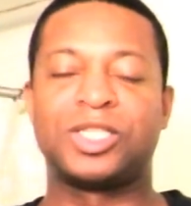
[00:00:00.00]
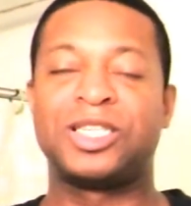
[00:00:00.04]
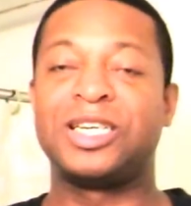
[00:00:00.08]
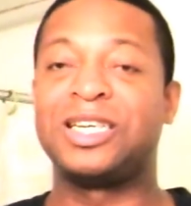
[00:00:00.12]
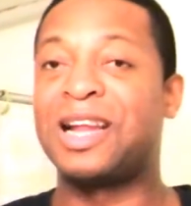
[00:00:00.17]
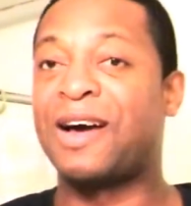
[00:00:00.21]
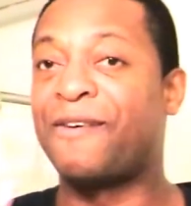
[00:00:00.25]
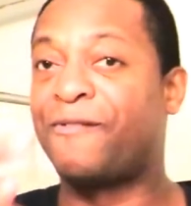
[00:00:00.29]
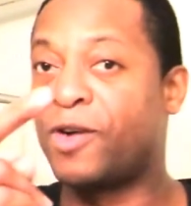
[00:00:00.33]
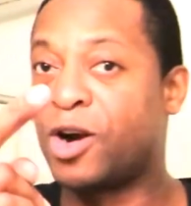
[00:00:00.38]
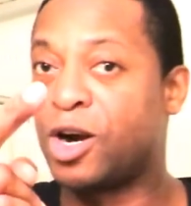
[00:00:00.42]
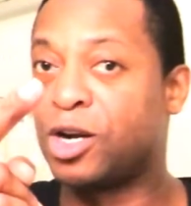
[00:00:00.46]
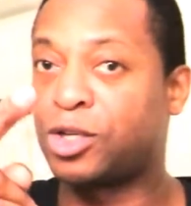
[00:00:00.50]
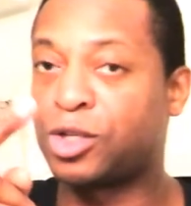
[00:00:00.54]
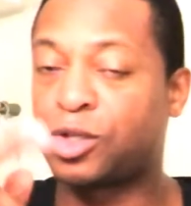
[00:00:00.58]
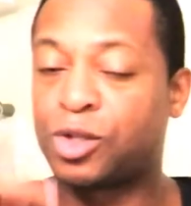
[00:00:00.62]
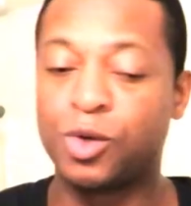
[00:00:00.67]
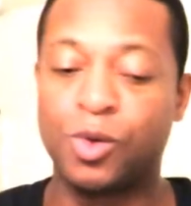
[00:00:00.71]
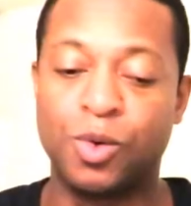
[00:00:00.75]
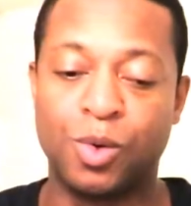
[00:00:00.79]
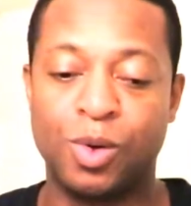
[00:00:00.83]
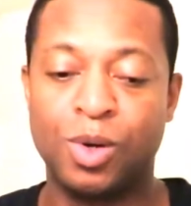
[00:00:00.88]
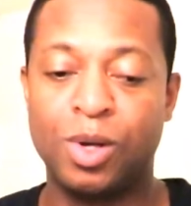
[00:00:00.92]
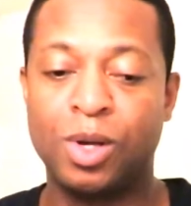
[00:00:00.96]
She in a verse
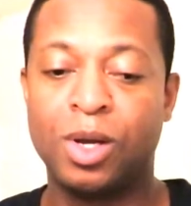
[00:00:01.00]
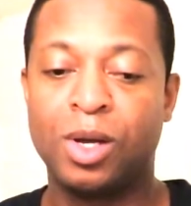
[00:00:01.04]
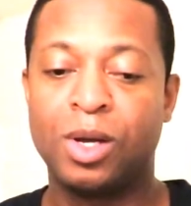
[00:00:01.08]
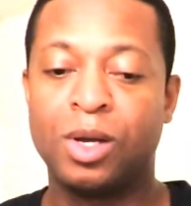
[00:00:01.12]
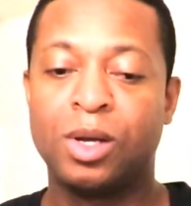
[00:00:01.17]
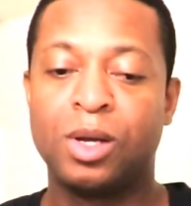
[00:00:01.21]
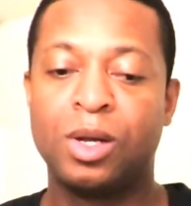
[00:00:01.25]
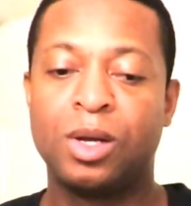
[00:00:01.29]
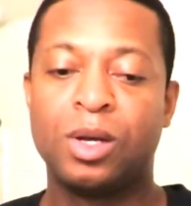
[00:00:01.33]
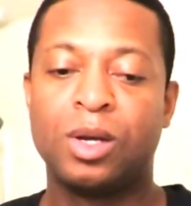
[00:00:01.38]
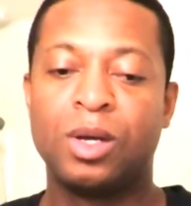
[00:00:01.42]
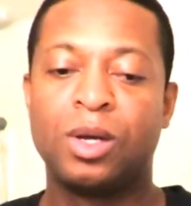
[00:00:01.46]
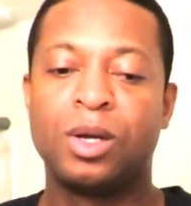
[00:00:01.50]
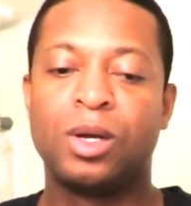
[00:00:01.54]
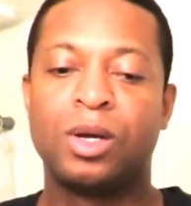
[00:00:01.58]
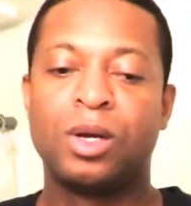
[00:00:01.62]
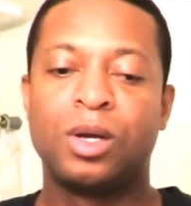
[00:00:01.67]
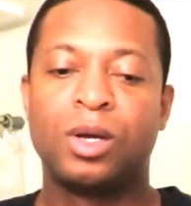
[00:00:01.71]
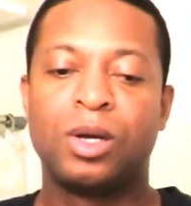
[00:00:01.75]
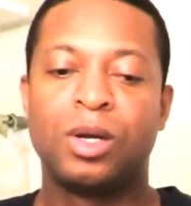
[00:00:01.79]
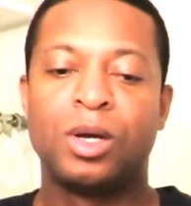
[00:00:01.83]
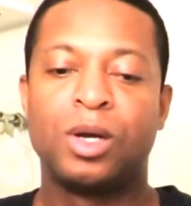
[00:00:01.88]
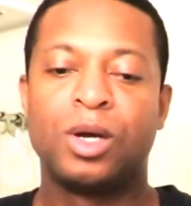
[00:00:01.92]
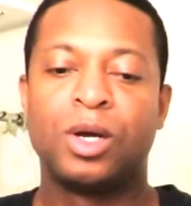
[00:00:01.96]
two.
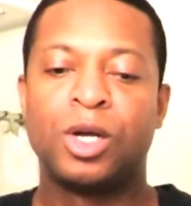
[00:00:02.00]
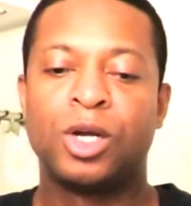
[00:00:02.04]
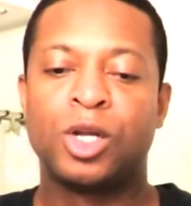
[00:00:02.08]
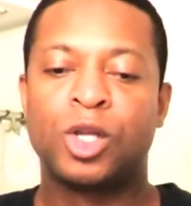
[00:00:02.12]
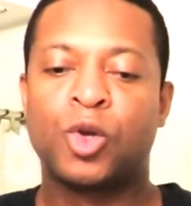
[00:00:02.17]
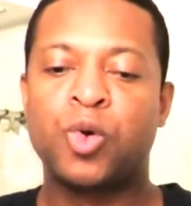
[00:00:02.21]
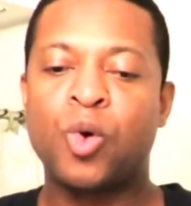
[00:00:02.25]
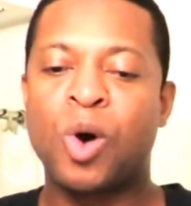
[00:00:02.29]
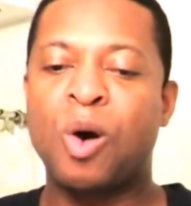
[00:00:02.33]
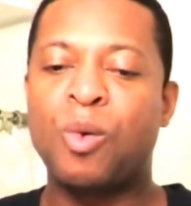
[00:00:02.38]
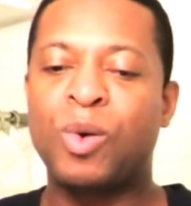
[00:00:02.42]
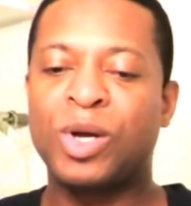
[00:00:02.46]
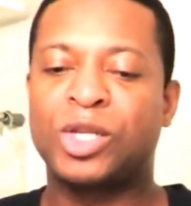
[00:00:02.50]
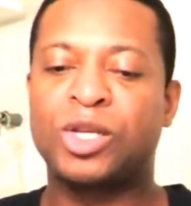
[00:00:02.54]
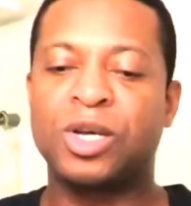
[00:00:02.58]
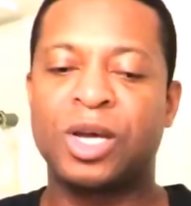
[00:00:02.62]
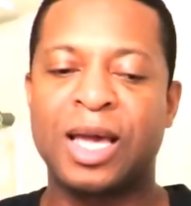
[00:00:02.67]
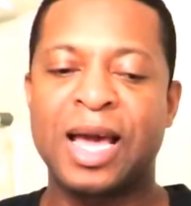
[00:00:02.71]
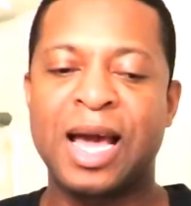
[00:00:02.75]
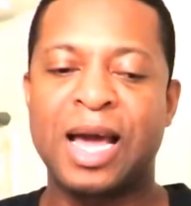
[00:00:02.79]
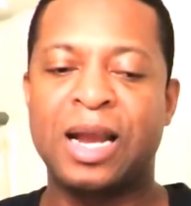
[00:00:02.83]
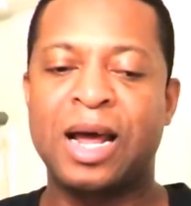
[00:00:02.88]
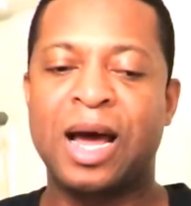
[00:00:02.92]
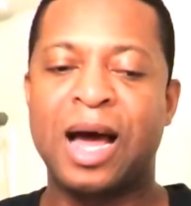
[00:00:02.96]
Two of it
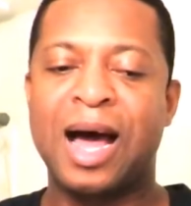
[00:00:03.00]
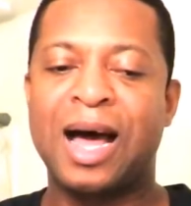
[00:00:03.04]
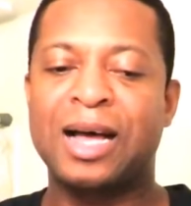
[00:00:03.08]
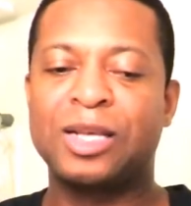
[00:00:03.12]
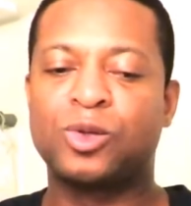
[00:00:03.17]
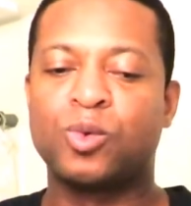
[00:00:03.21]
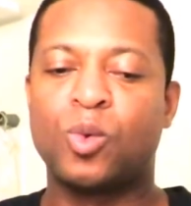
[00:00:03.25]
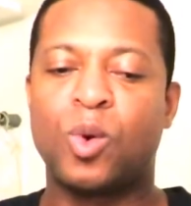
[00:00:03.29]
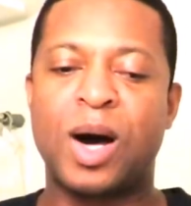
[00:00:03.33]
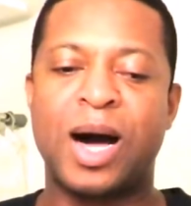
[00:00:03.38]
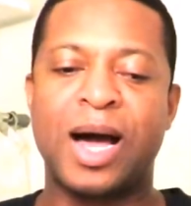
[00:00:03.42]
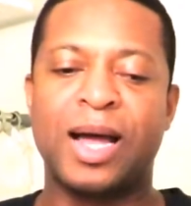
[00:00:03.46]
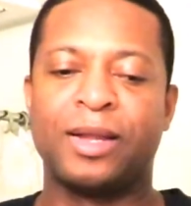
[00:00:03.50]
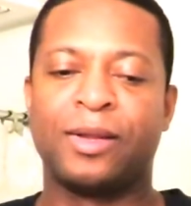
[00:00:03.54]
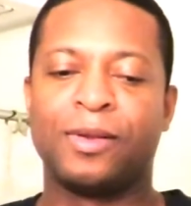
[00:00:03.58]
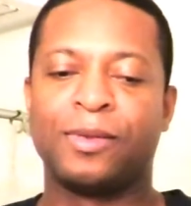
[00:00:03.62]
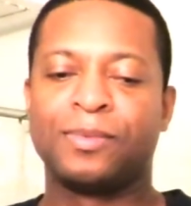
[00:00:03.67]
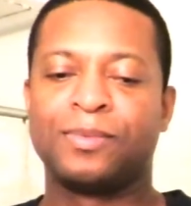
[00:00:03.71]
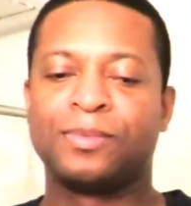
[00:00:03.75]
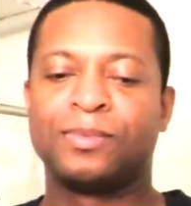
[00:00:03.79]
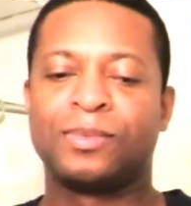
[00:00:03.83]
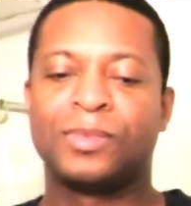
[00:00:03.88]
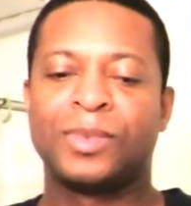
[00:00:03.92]
together as one.